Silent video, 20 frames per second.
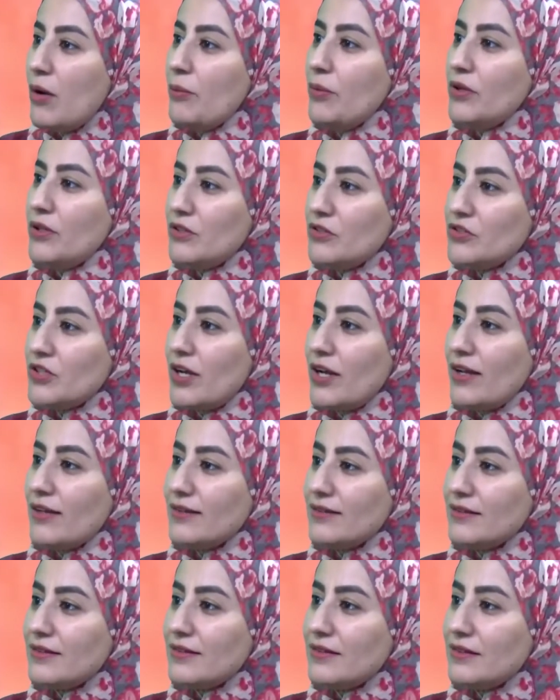
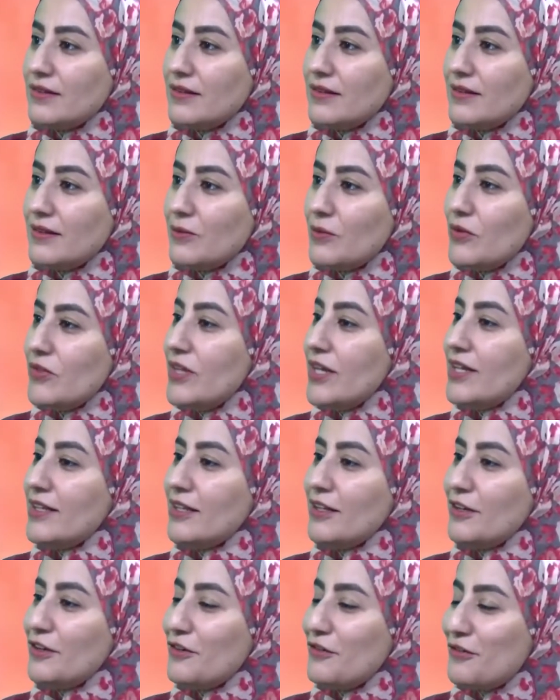apologize, what they
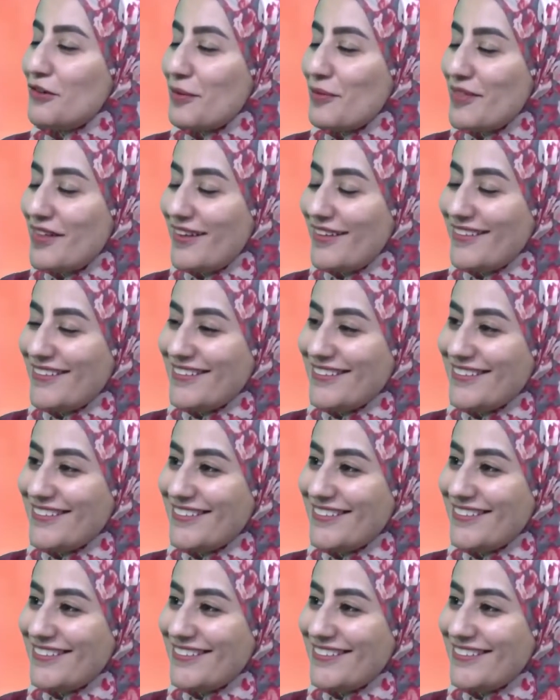going to learn from that?